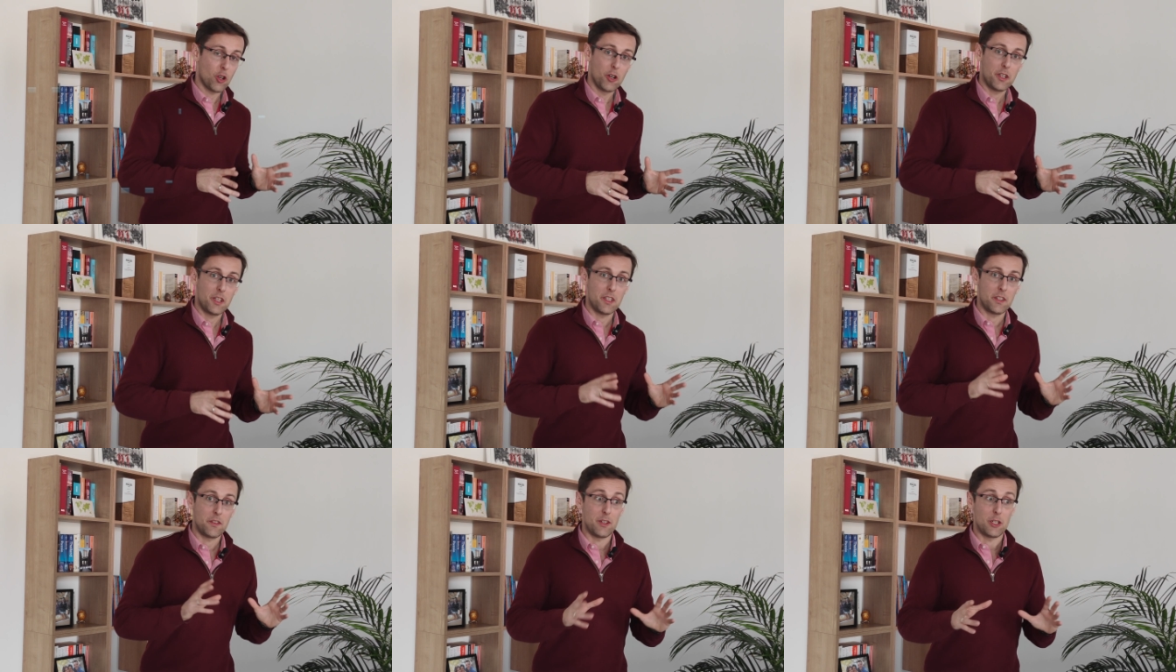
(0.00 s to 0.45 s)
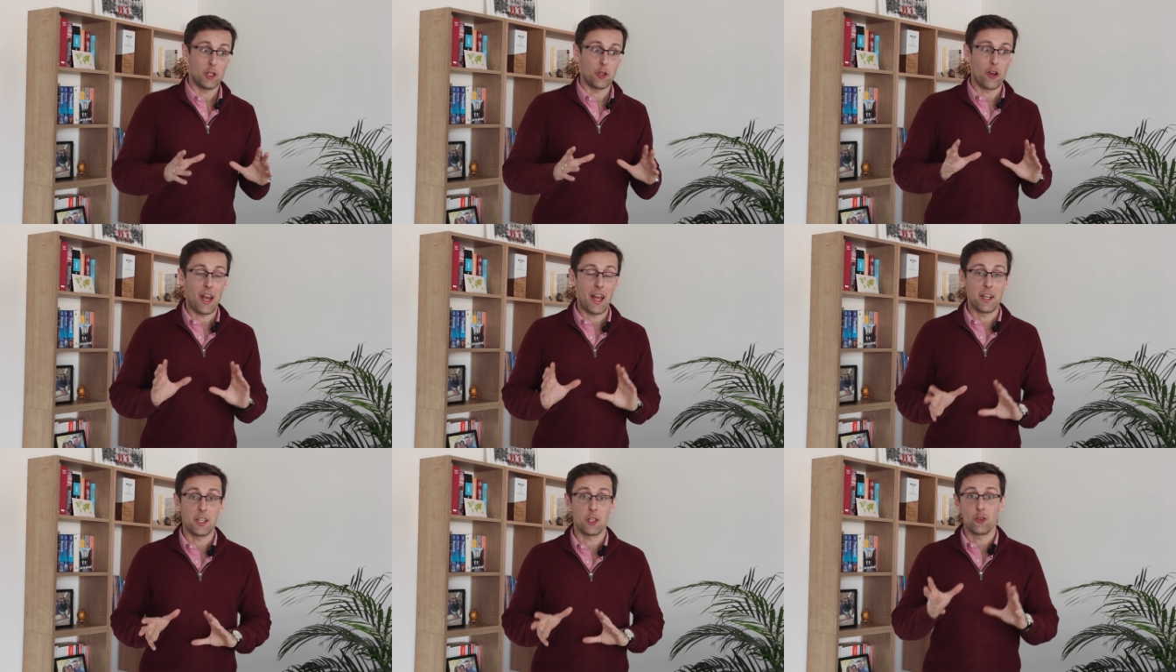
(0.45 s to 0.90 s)
enjoyed this
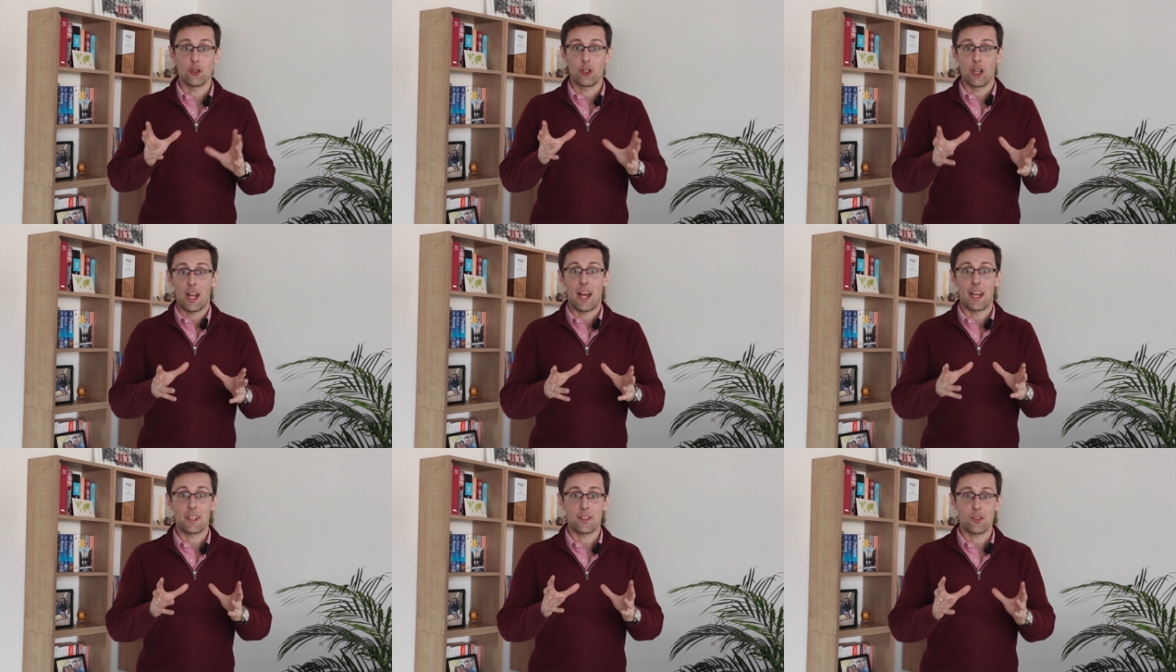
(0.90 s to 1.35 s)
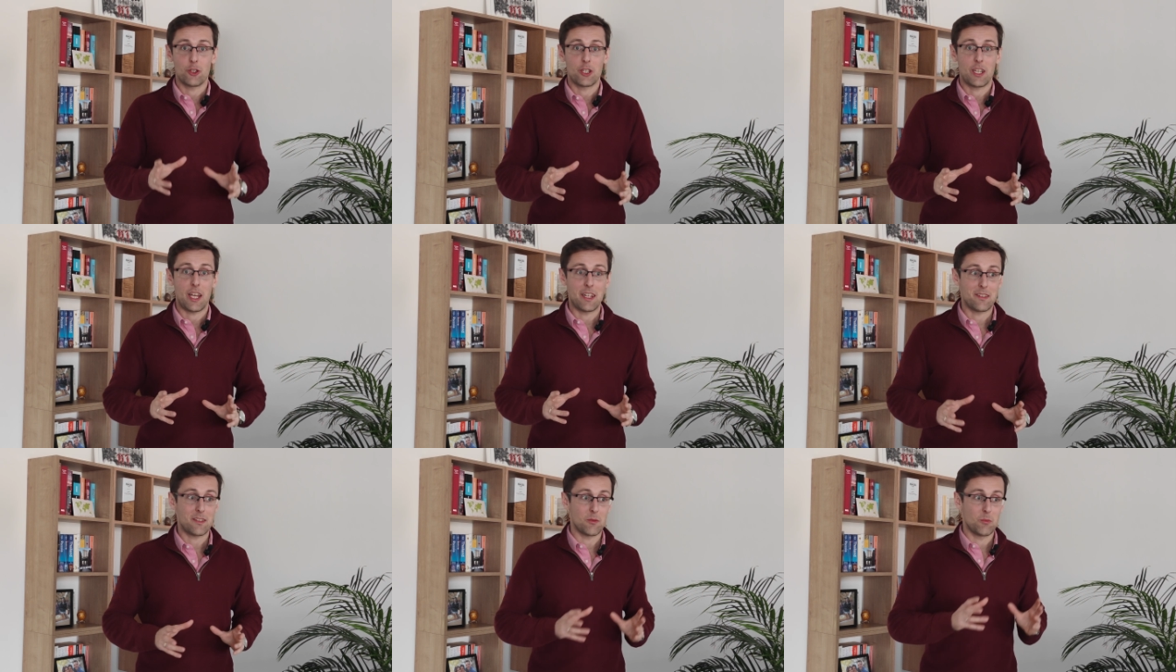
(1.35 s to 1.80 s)
video and you'd like
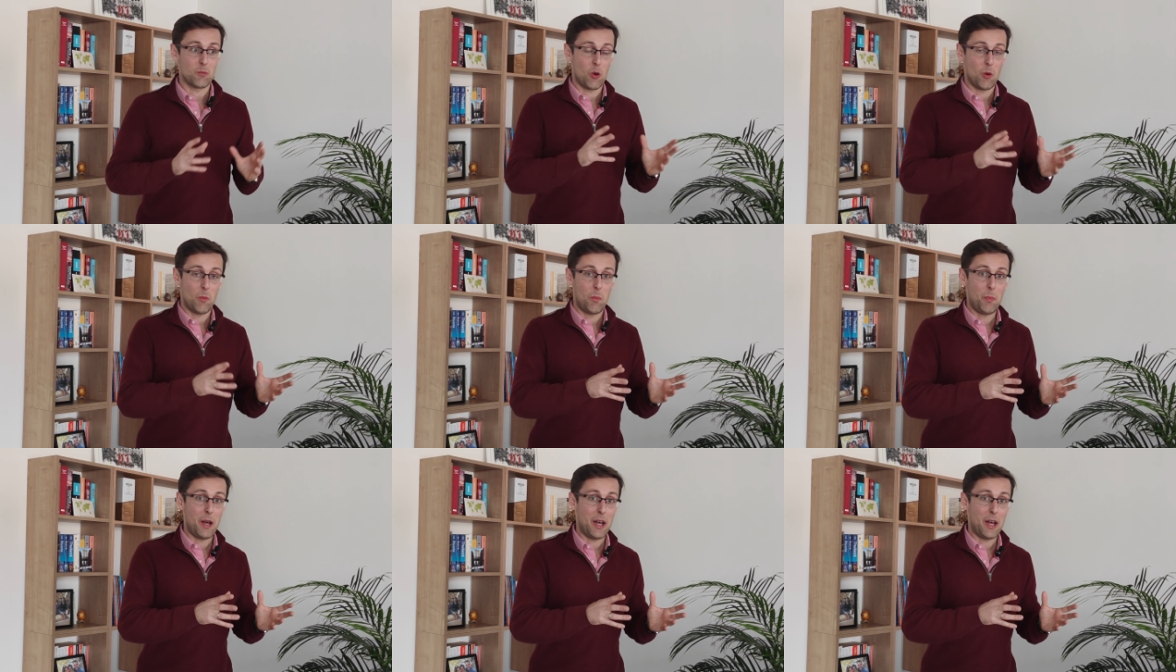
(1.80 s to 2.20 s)
to get some more